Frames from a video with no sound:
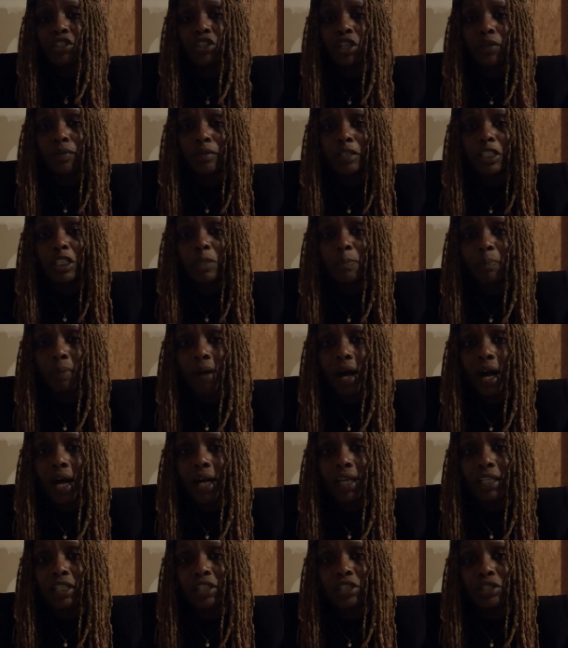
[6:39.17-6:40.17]
your
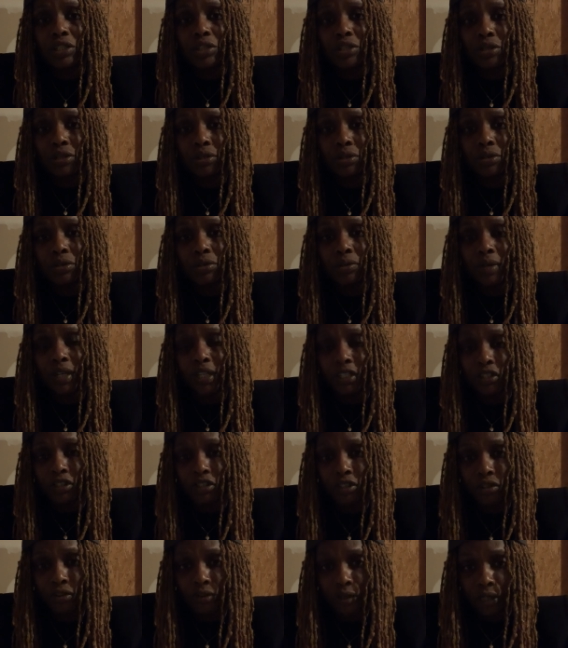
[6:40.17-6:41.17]
response to
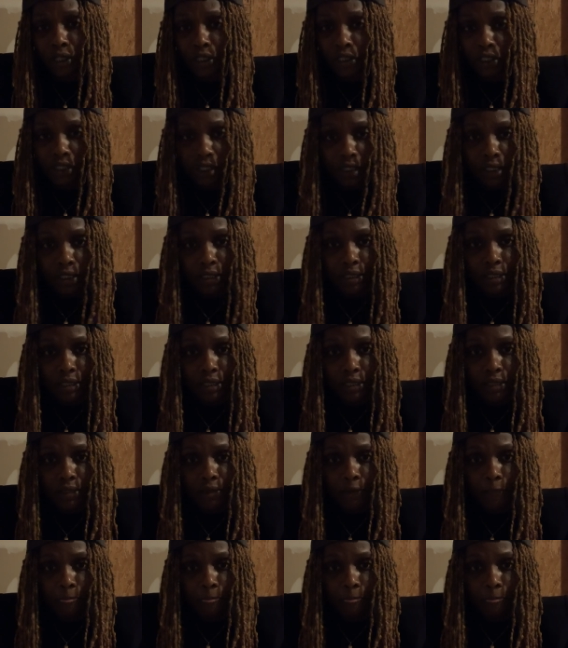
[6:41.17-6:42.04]
instructions.